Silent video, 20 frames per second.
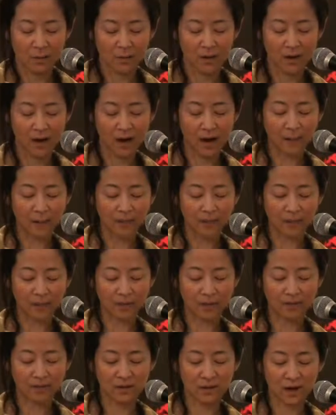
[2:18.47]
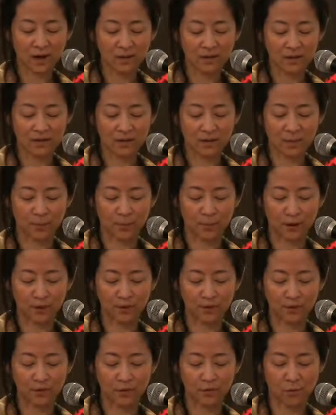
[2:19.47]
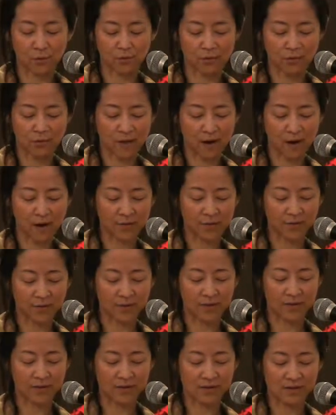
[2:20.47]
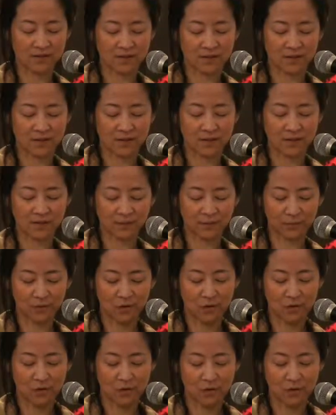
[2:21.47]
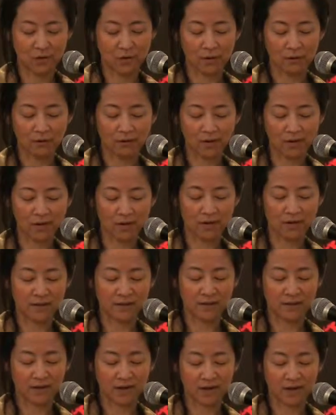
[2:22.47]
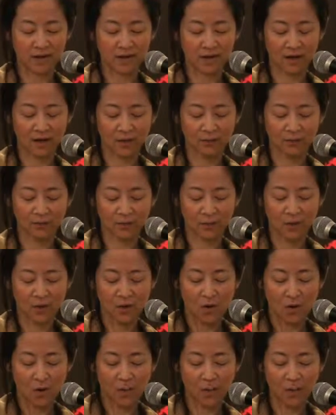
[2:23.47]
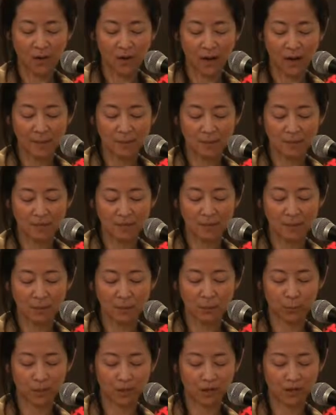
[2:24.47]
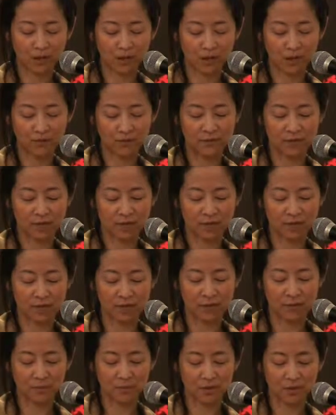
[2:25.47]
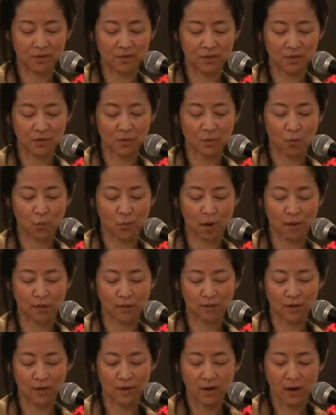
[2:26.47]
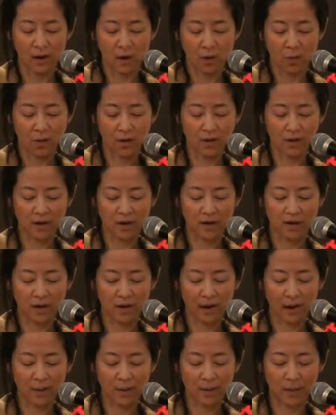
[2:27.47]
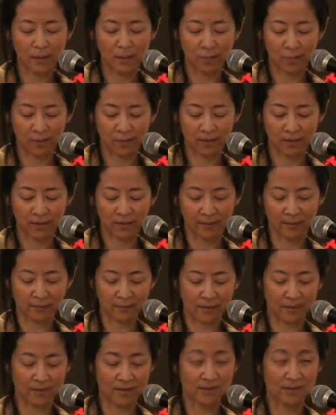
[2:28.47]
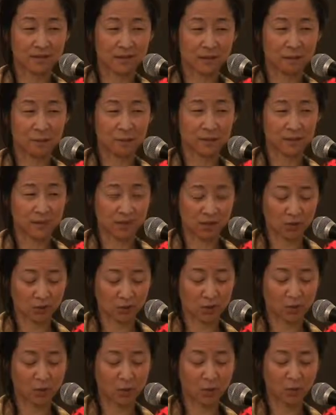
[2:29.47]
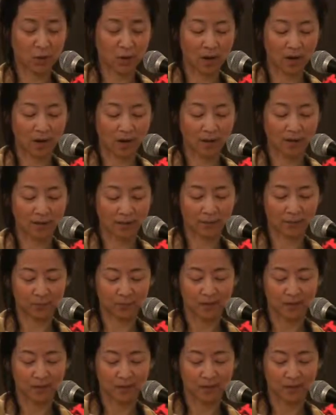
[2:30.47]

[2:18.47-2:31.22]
Perhaps we had lost a brother or father to the sea, or a fiance, or perhaps someone we loved had jumped into the water one unhappy morning and simply swum away